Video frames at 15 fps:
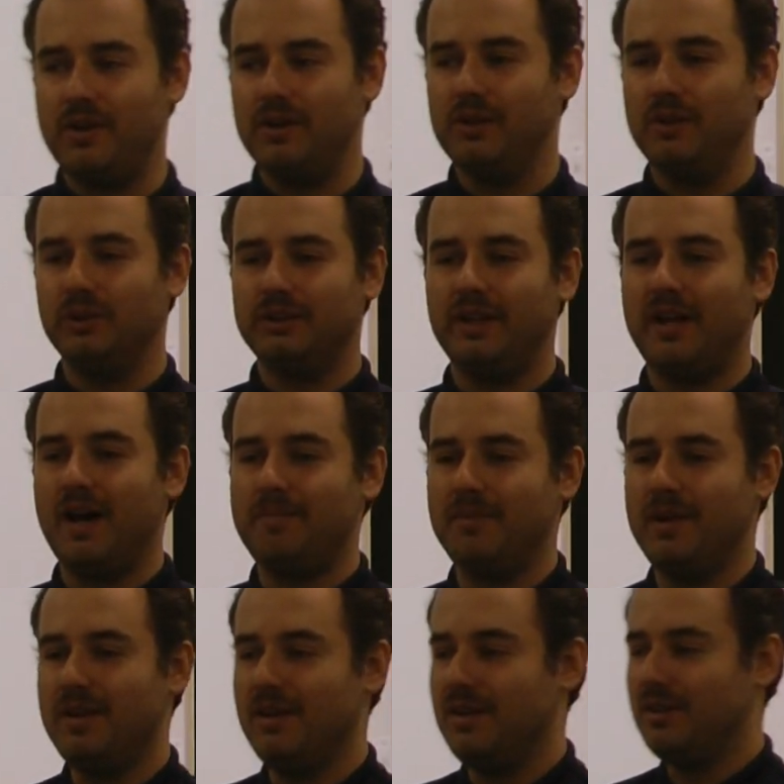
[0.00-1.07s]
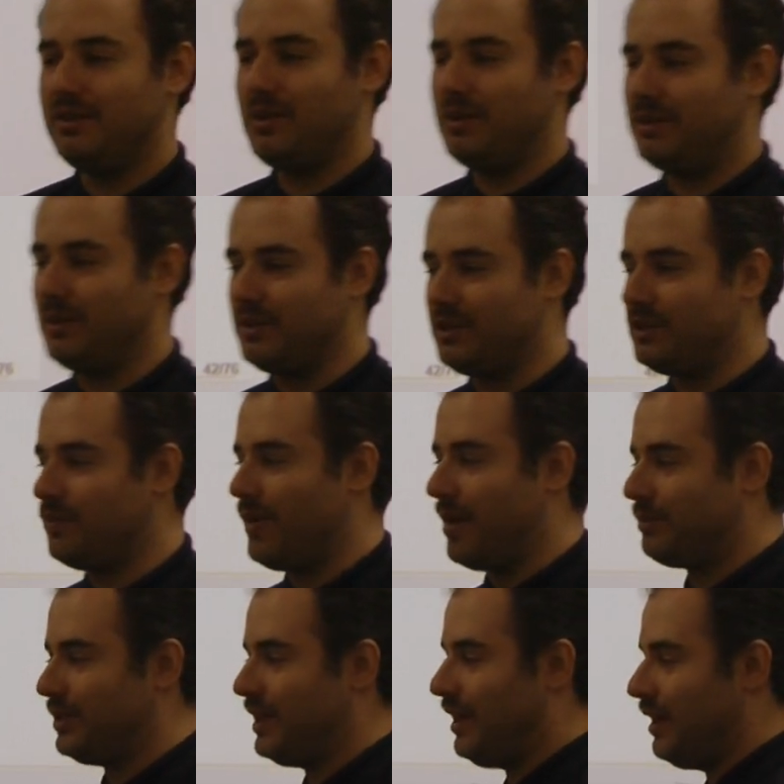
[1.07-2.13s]
here looked it up. So this is the
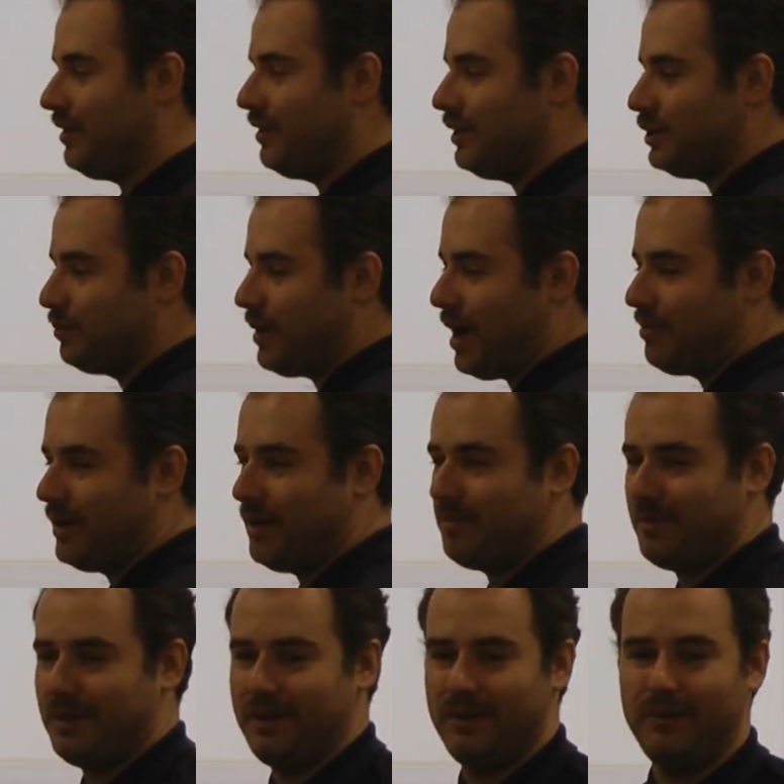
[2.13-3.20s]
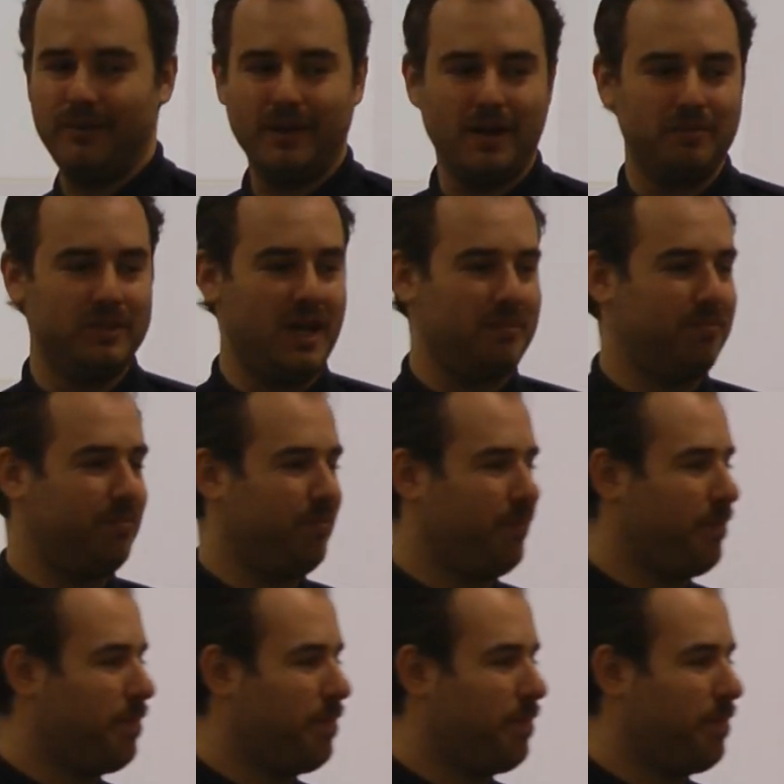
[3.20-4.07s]
website, and this pop-up, comes up.